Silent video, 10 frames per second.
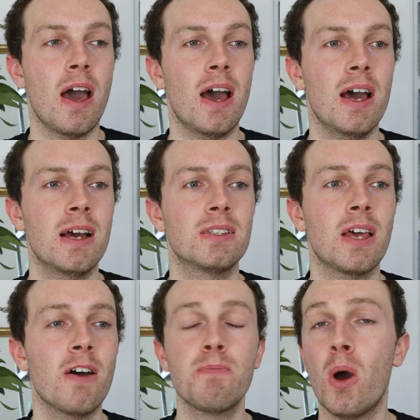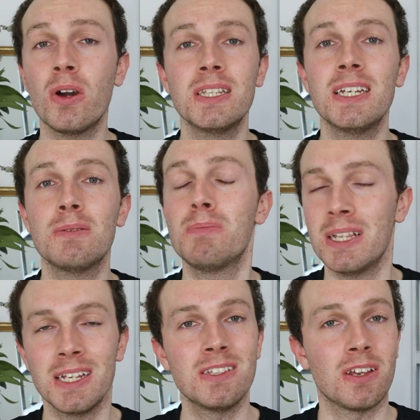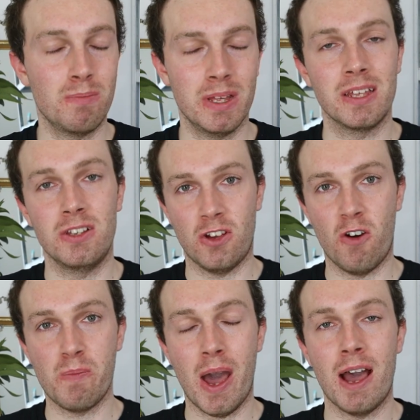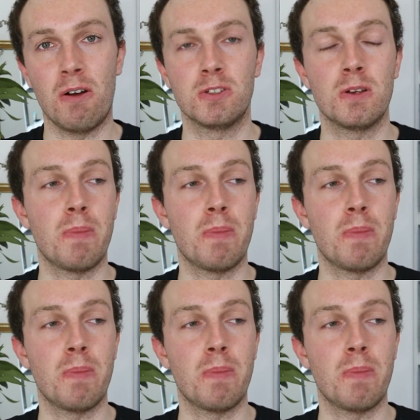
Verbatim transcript: and have pocketed millions and millions of pounds